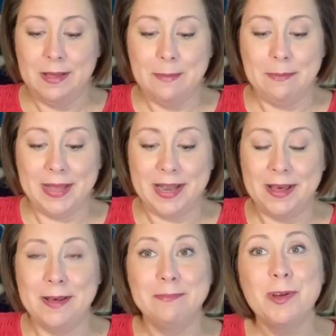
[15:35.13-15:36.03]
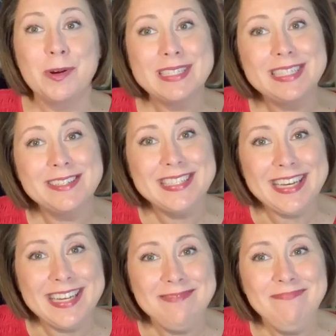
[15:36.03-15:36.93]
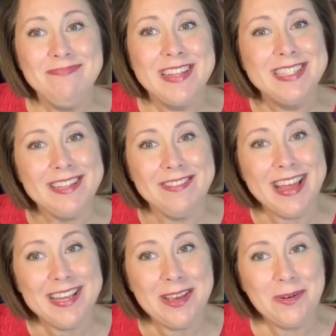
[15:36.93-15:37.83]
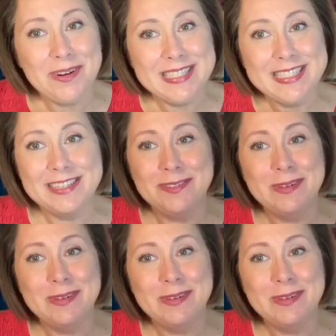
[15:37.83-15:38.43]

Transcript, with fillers: But um, Crystal did. So thank you, Crystal.